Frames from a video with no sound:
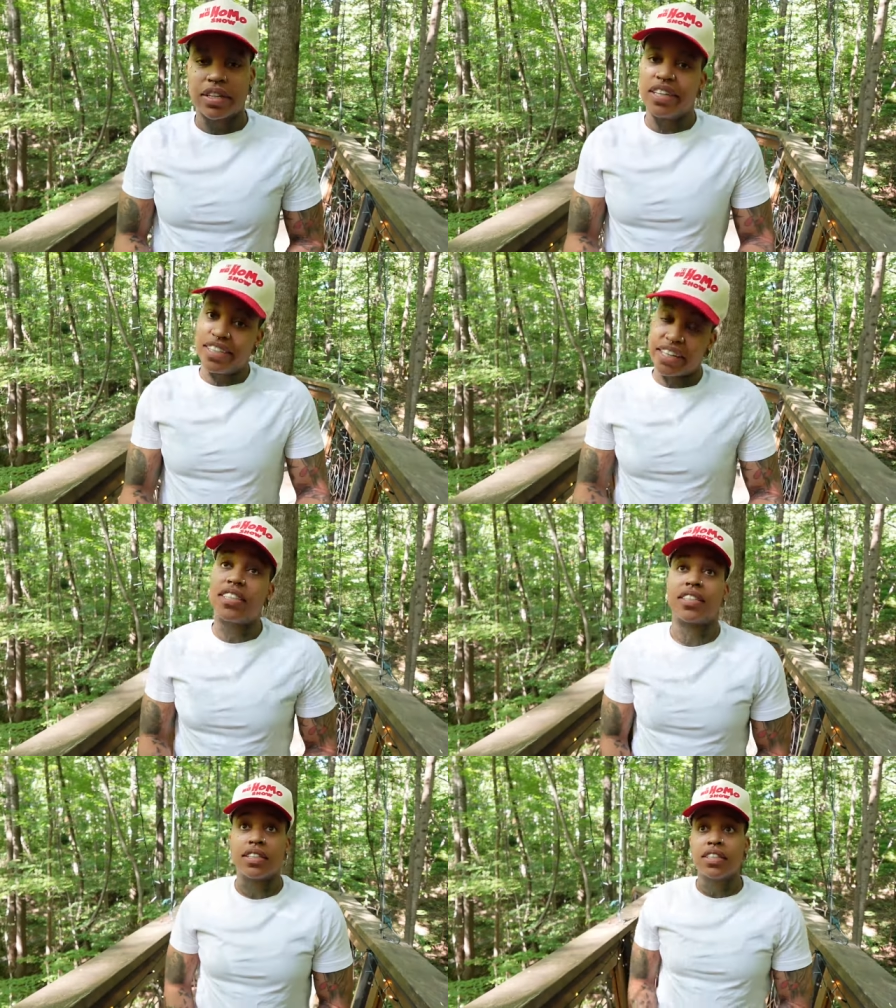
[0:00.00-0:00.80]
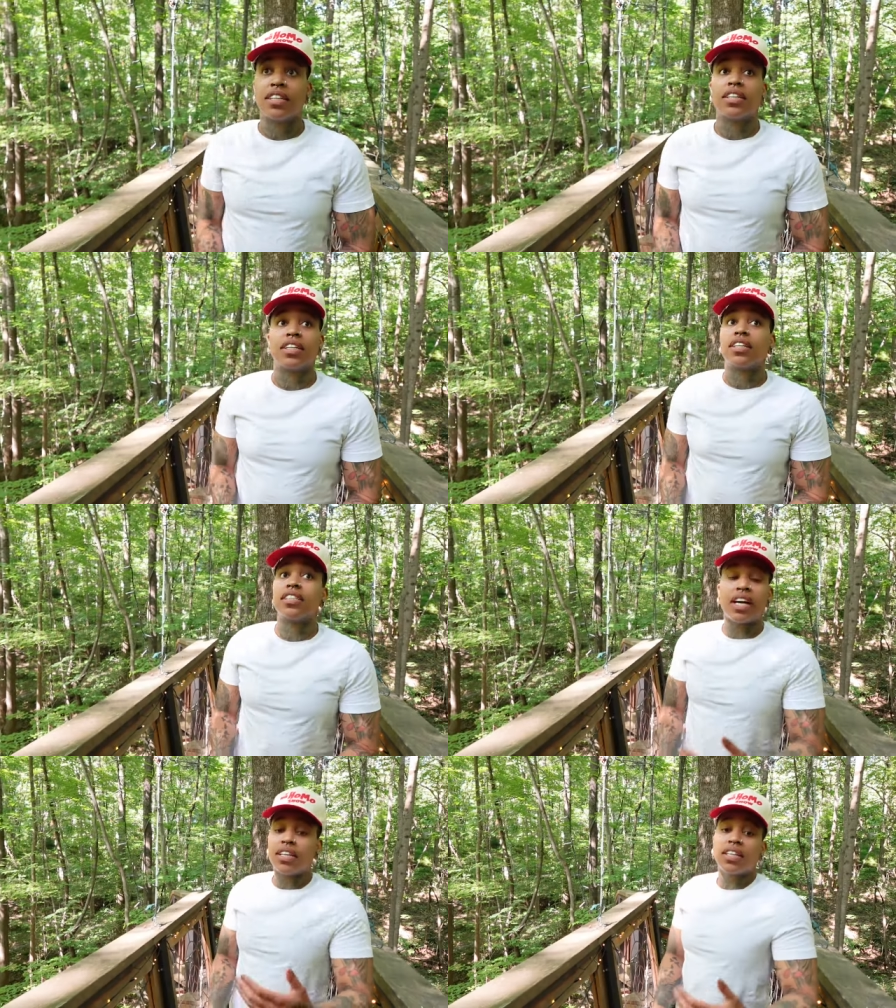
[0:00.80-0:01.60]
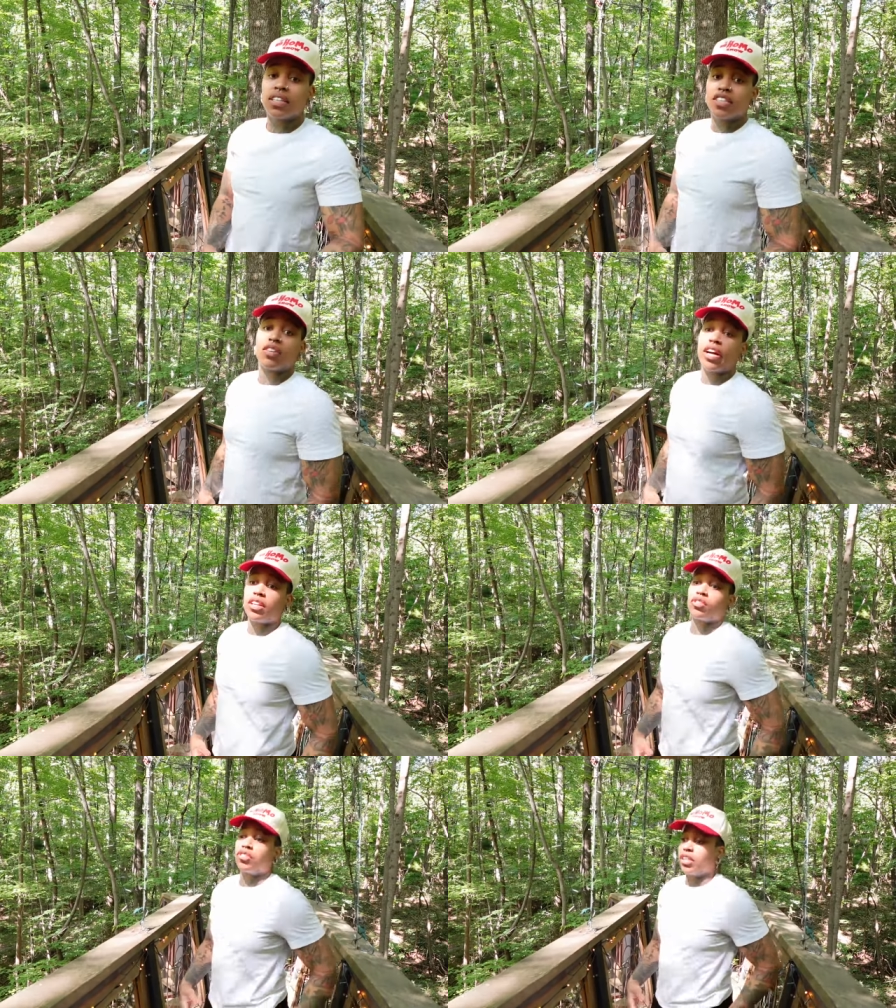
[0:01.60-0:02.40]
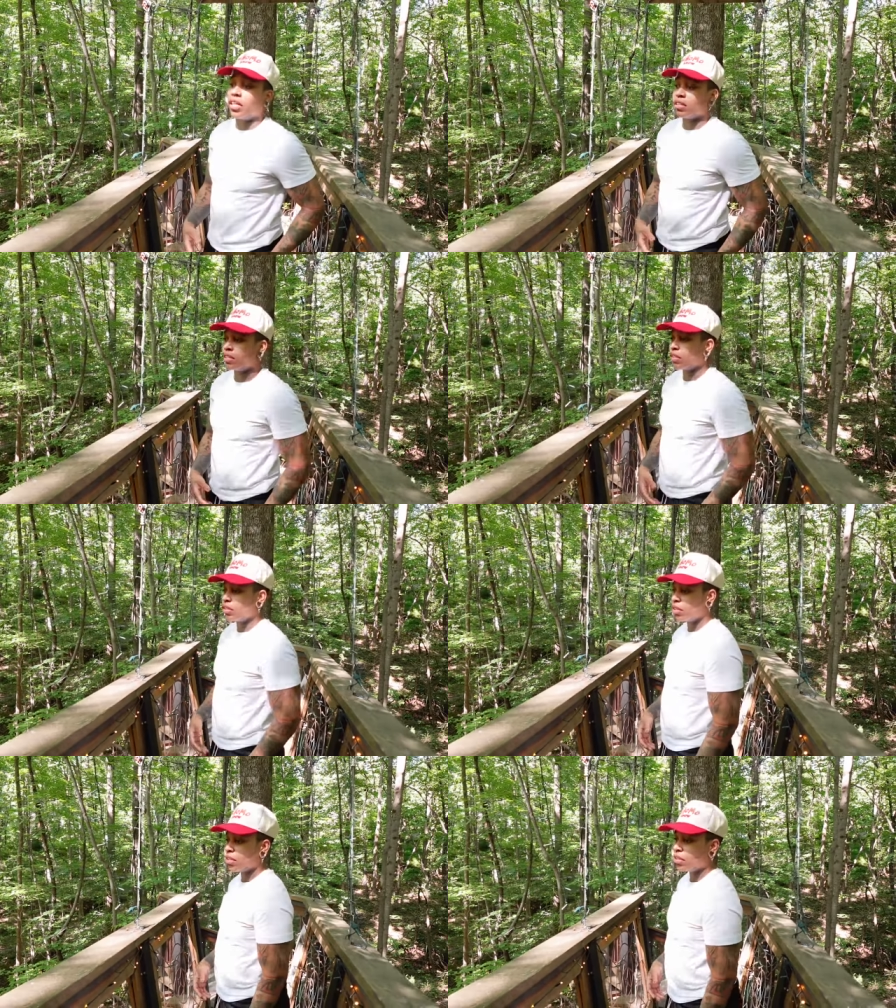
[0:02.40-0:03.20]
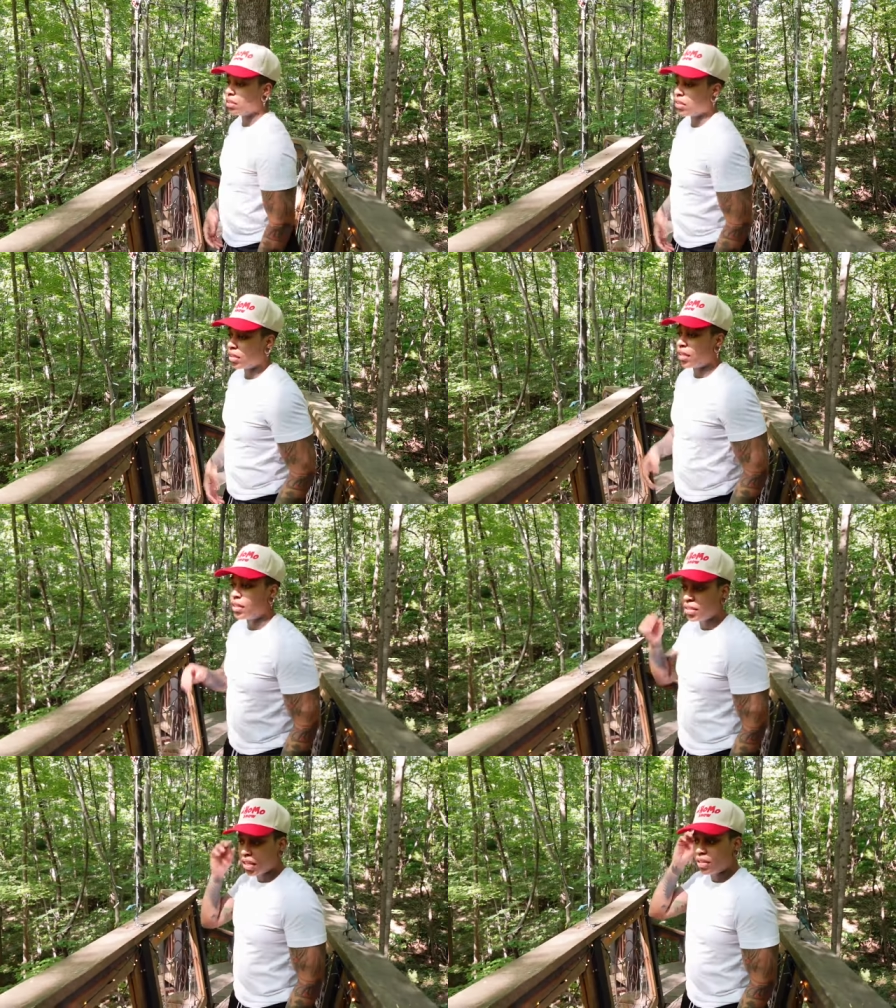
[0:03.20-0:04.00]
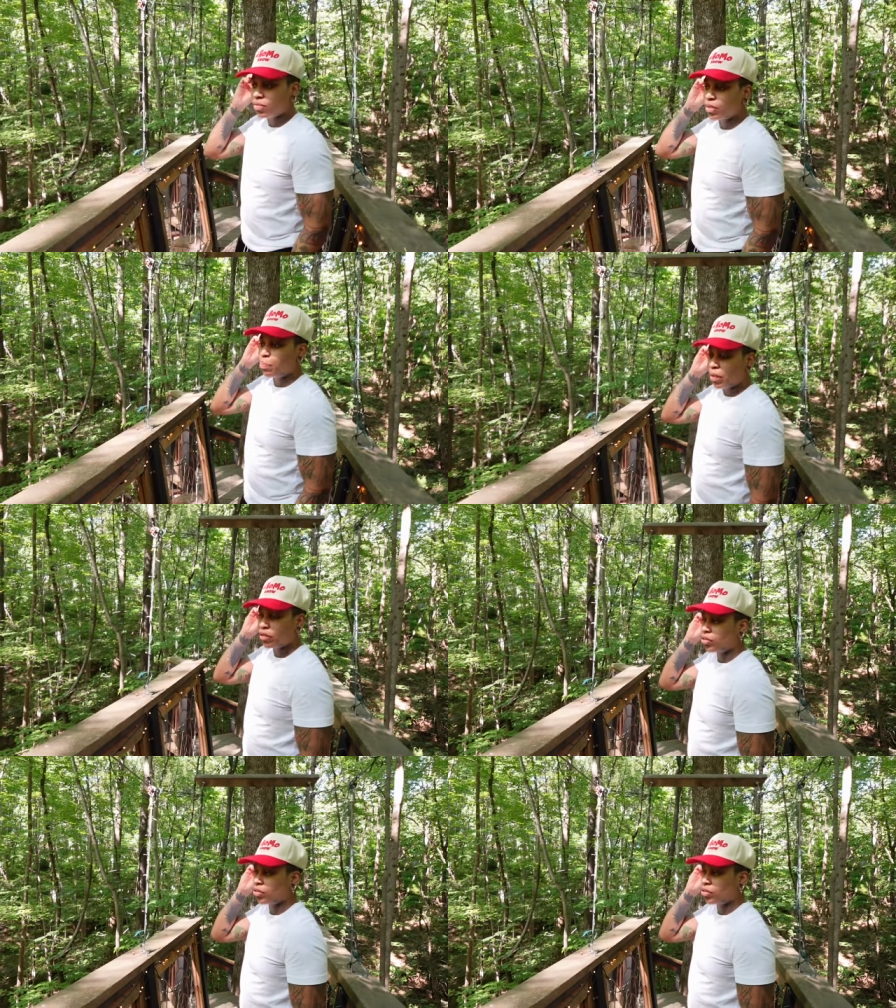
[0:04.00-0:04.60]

edition. Cause y'all niggas don't got no treehouse. Y'all niggas can't even spell